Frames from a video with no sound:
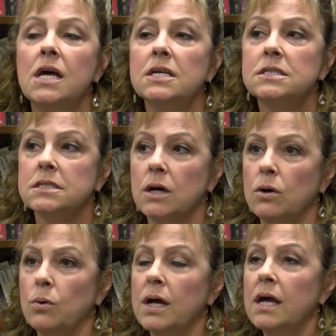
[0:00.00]

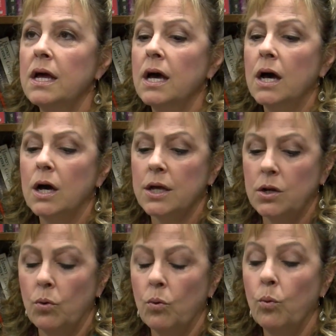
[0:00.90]
So, you
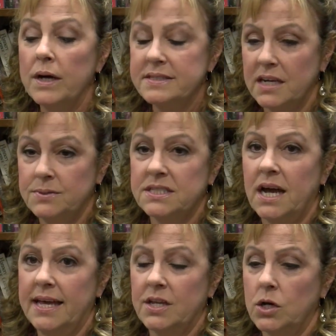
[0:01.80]
know, once I was
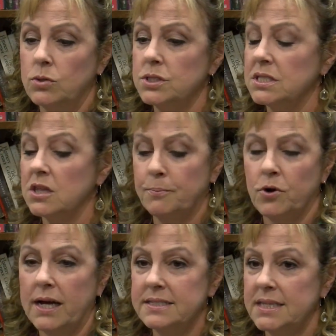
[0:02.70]
diagnosed, the
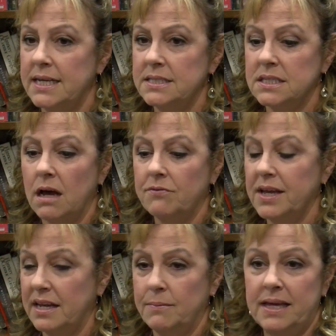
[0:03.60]
process of
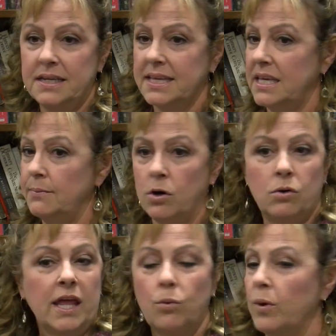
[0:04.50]
getting me into
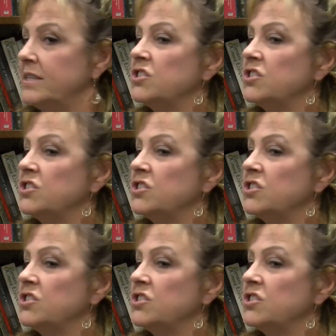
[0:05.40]
chemo, it went